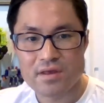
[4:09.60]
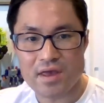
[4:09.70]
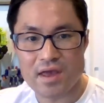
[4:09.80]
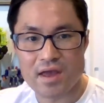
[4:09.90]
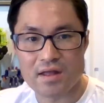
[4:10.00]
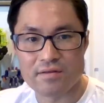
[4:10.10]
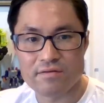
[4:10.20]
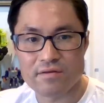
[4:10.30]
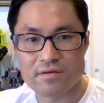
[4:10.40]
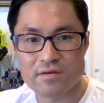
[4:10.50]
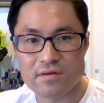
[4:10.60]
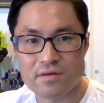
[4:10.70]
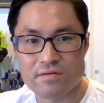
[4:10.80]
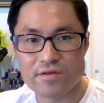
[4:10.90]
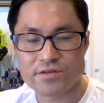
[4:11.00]
and
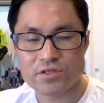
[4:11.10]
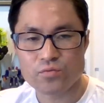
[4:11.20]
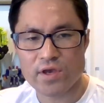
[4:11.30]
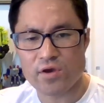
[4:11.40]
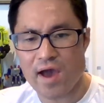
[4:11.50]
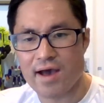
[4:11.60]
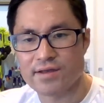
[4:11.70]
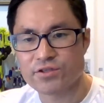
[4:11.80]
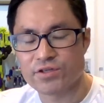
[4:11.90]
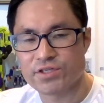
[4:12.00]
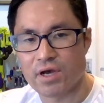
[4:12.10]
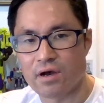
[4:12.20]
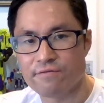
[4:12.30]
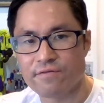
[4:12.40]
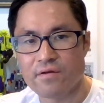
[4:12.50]
this is where you ask
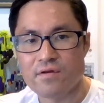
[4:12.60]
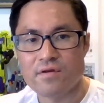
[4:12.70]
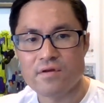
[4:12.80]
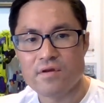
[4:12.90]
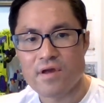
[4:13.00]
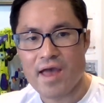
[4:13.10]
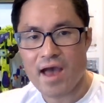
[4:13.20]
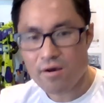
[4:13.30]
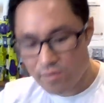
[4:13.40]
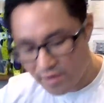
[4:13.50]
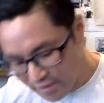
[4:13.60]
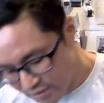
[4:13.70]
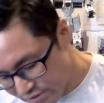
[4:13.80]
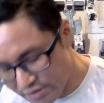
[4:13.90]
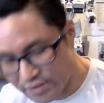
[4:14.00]
yourself, how
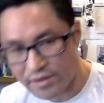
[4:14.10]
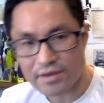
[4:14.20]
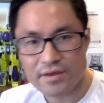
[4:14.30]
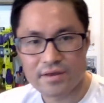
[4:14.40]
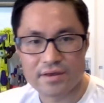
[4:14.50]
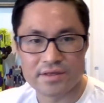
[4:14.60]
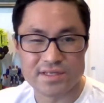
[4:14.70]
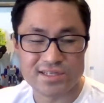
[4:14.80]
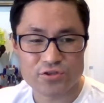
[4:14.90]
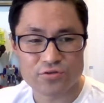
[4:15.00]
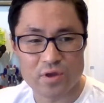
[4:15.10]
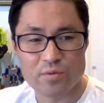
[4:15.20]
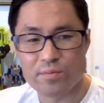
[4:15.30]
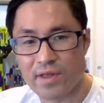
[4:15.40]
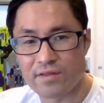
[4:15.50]
easy is it to
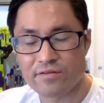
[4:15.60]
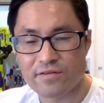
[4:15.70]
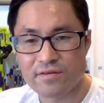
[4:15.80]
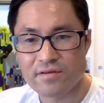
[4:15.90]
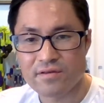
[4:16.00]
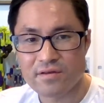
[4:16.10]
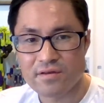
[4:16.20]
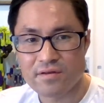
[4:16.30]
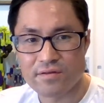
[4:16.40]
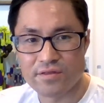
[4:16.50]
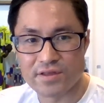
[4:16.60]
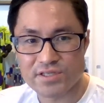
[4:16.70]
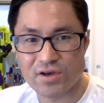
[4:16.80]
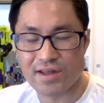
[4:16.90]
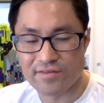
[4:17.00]
implement
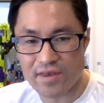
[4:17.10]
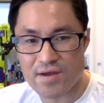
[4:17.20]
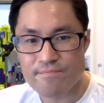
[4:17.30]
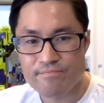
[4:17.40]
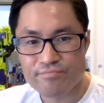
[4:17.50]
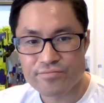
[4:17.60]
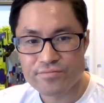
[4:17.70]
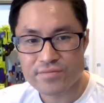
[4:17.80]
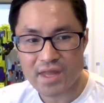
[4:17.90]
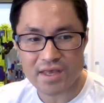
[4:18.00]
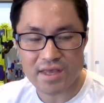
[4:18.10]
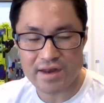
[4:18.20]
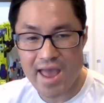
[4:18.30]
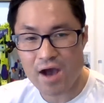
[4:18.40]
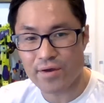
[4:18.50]
this idea?
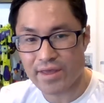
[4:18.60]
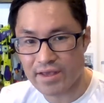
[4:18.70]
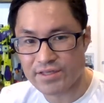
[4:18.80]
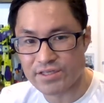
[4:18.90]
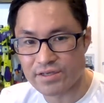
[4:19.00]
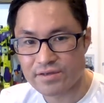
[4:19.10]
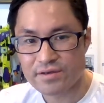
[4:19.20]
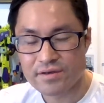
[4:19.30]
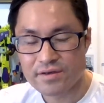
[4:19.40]
Again, how easy